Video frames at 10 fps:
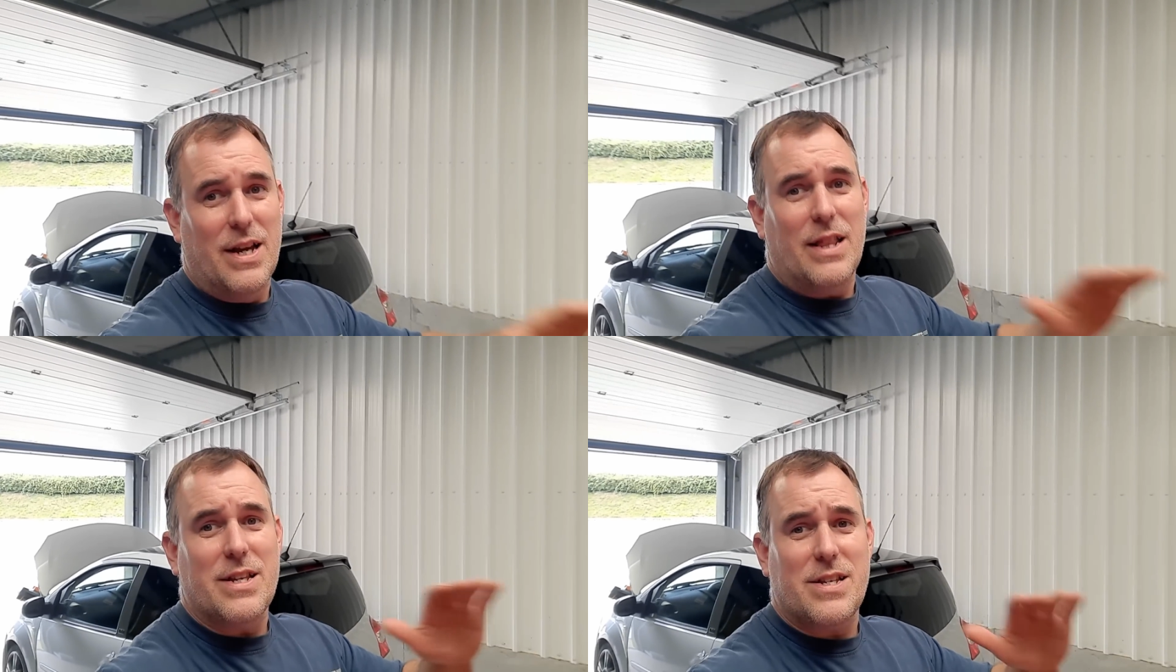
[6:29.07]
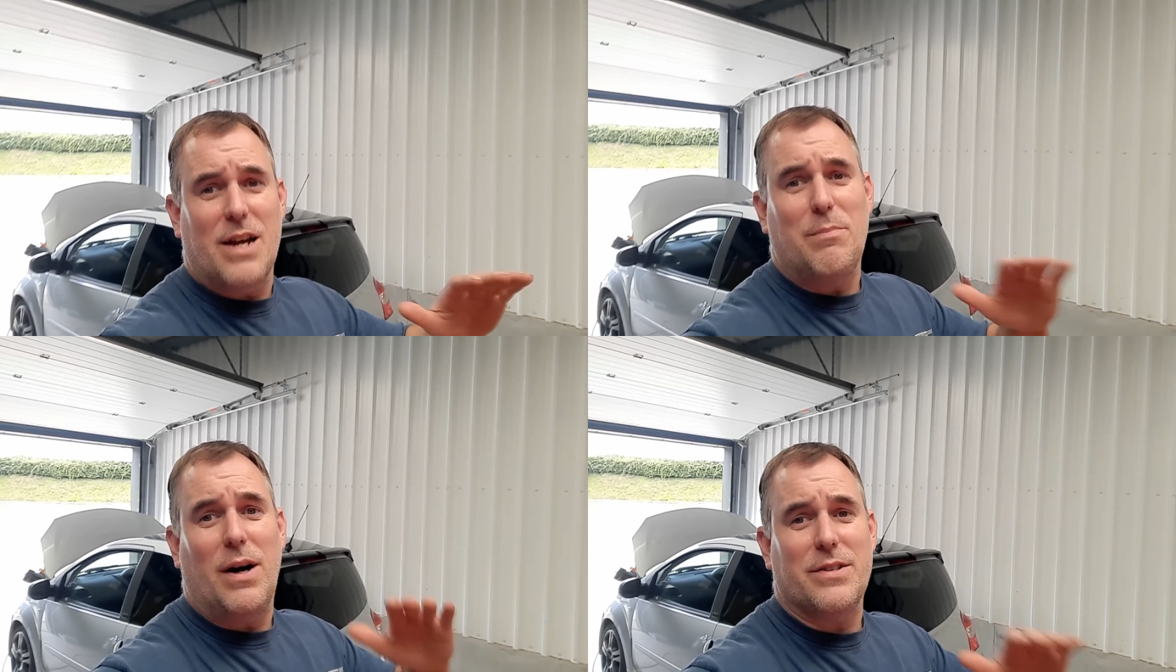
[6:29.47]
that
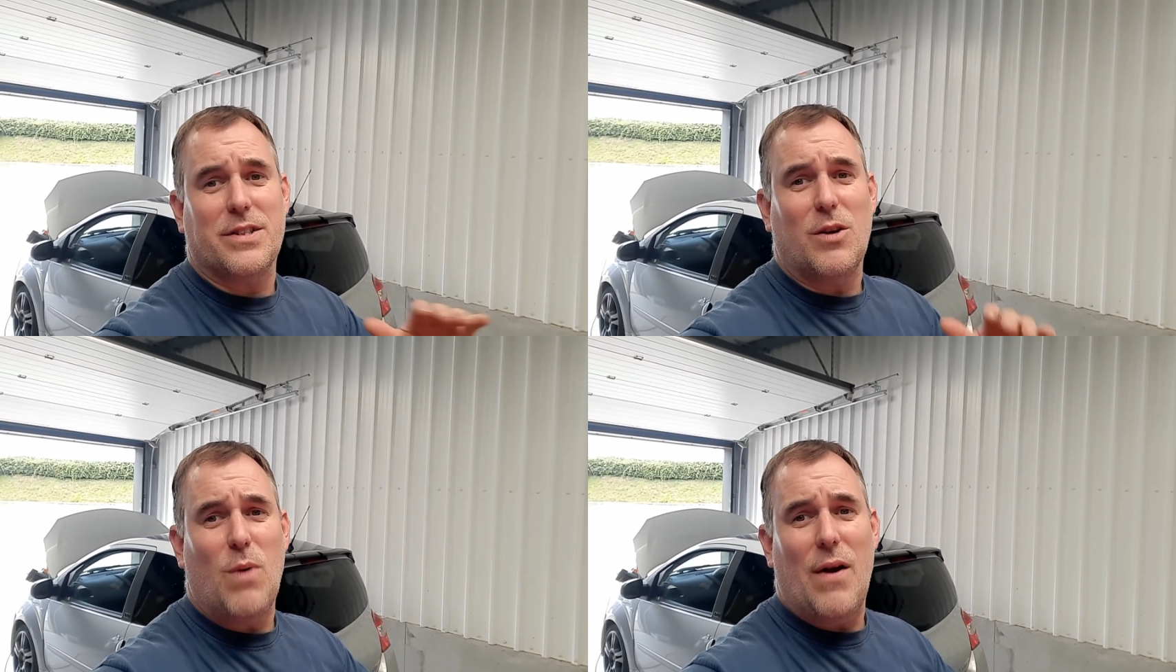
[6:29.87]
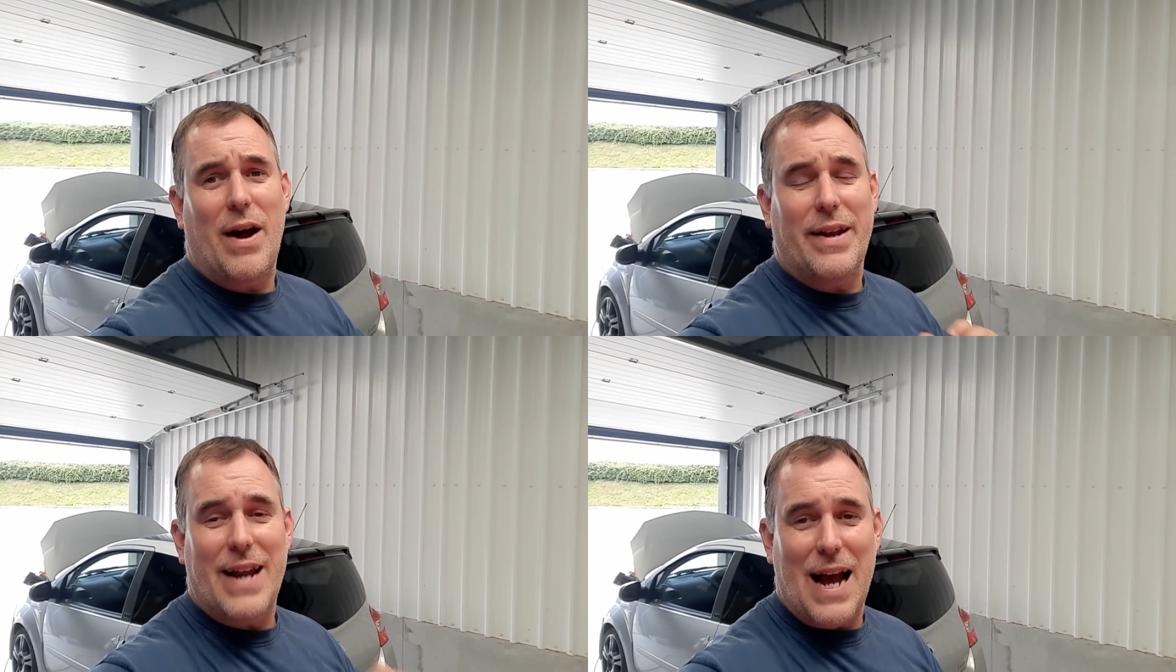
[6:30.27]
certain parts are going to wear
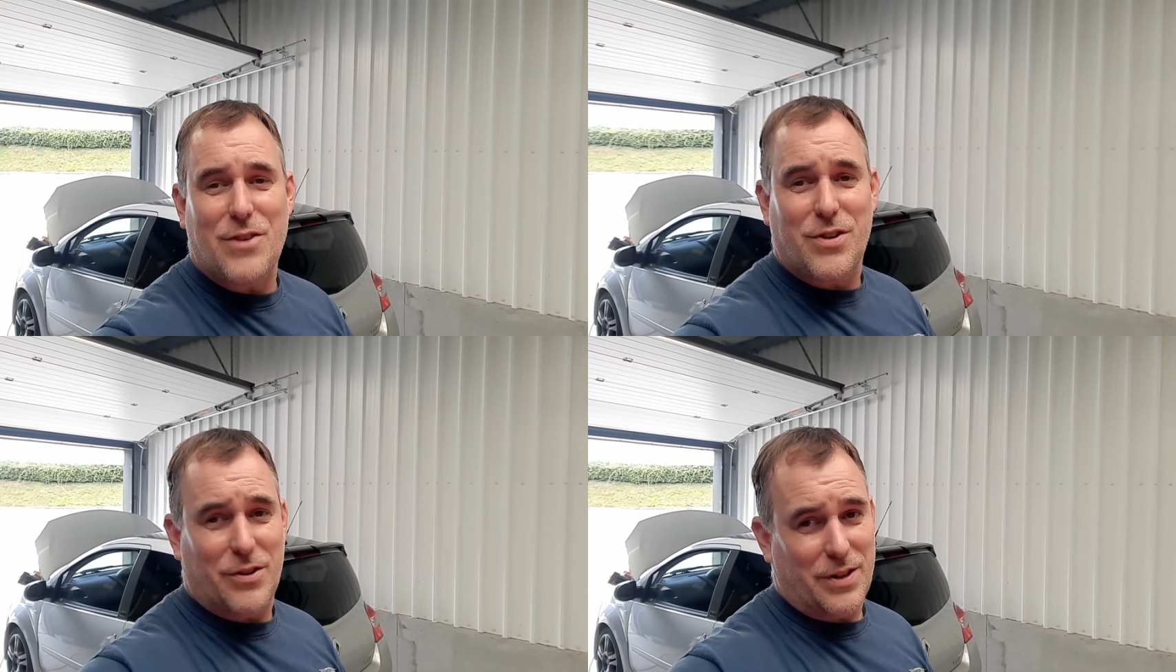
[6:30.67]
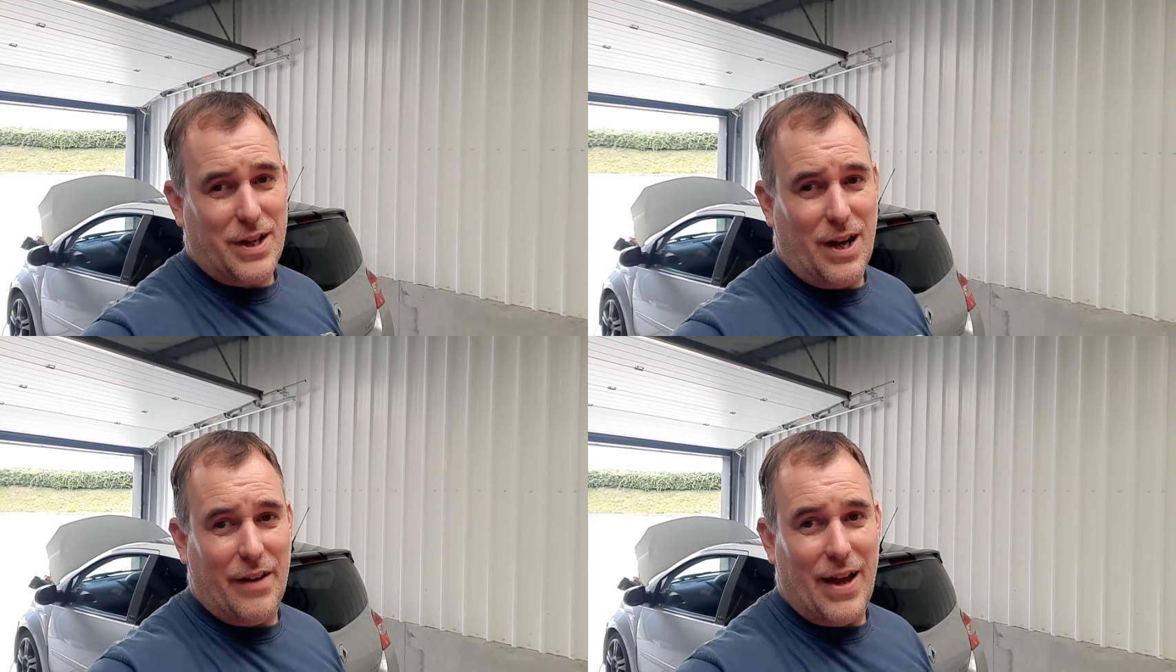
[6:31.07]
out naturally on a
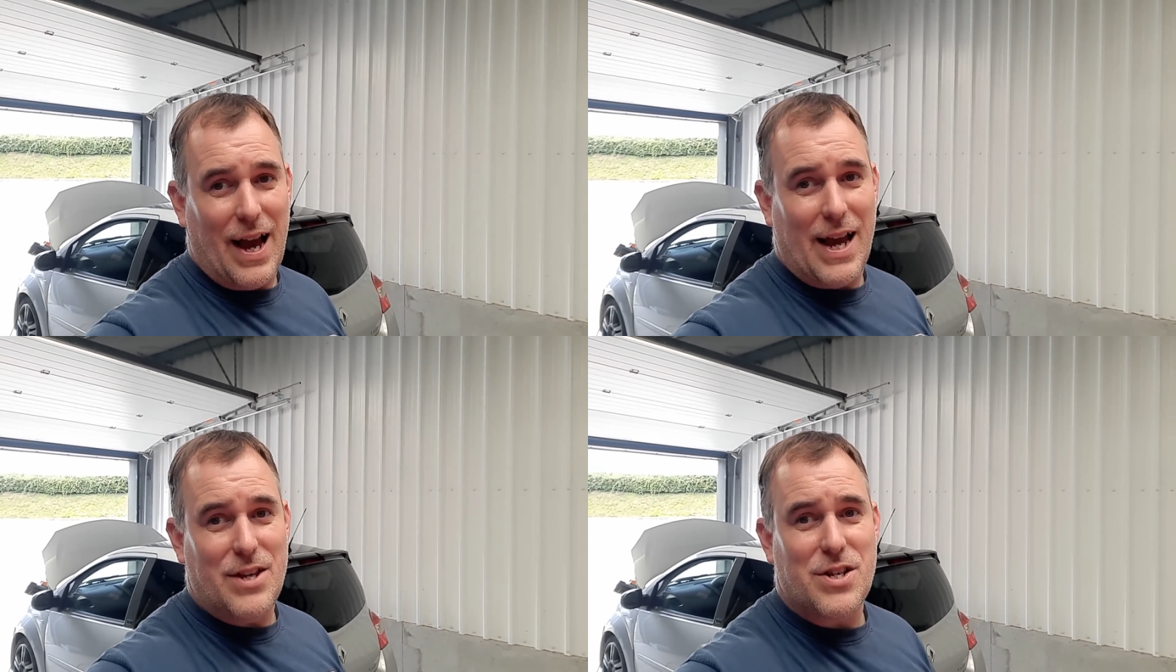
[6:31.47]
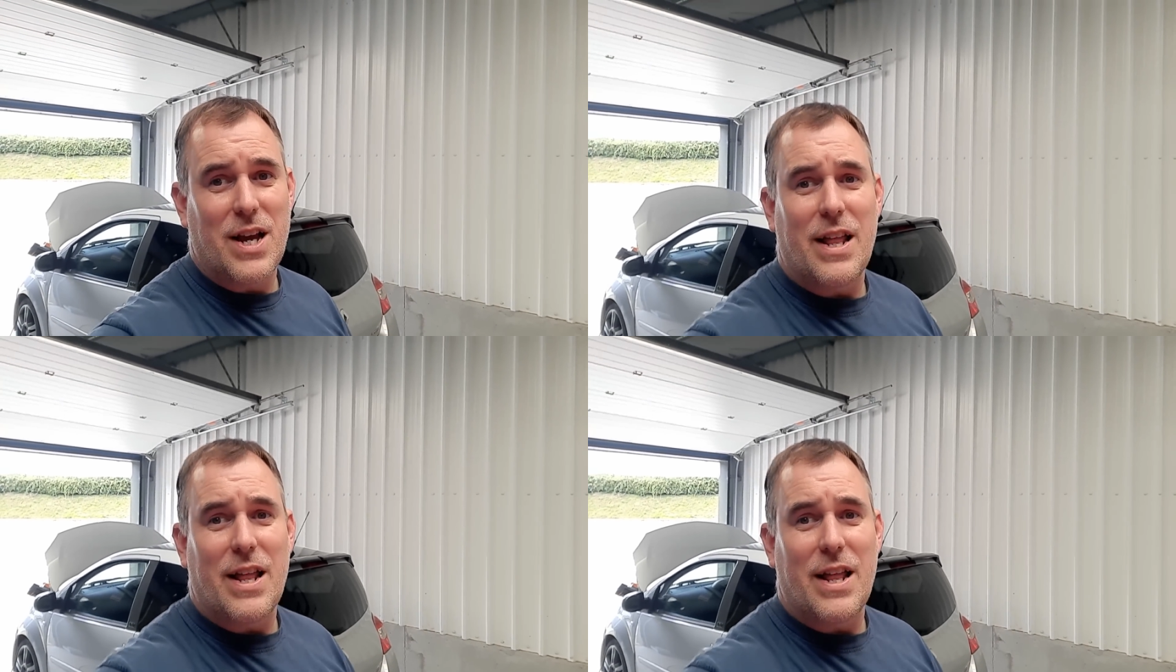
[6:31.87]
car that age.